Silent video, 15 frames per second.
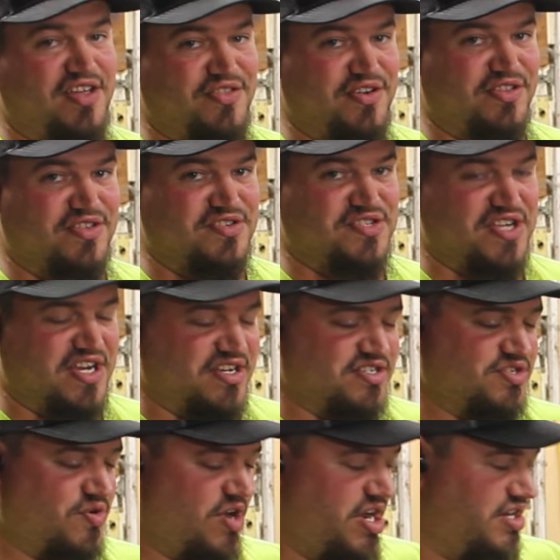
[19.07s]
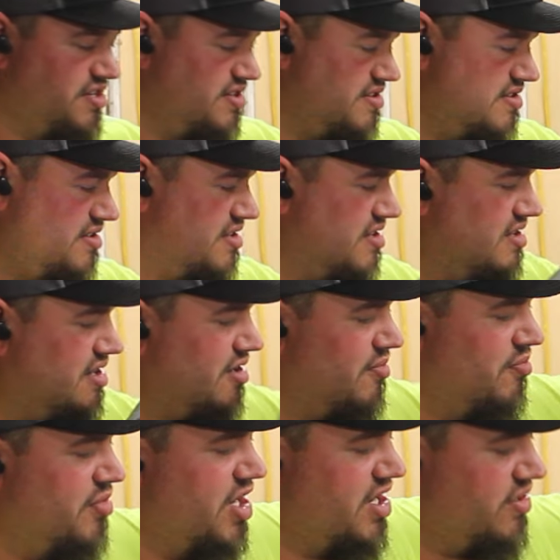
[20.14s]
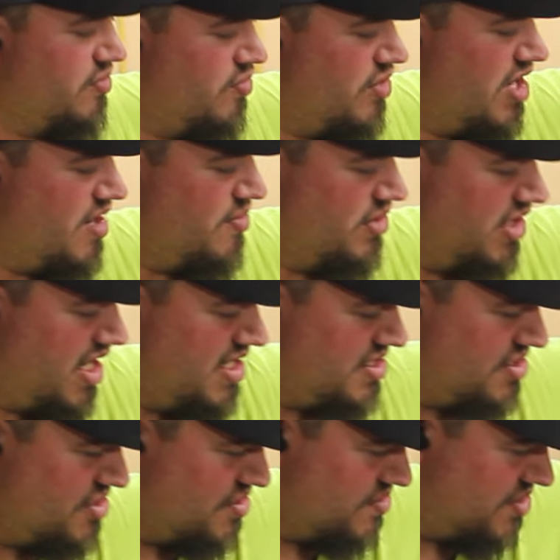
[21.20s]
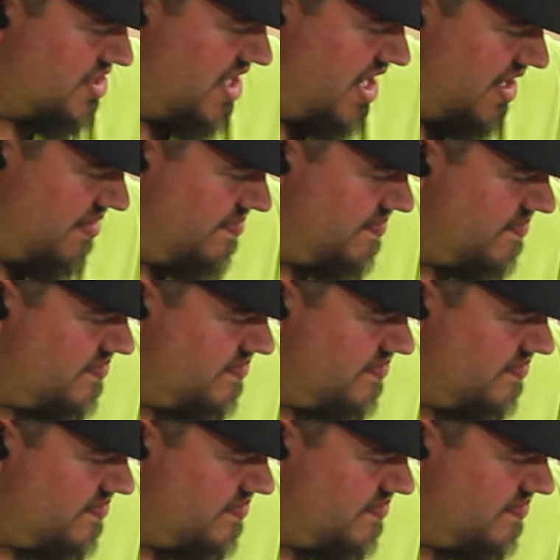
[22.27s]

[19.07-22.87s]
think this thing is great. But what I would like to do today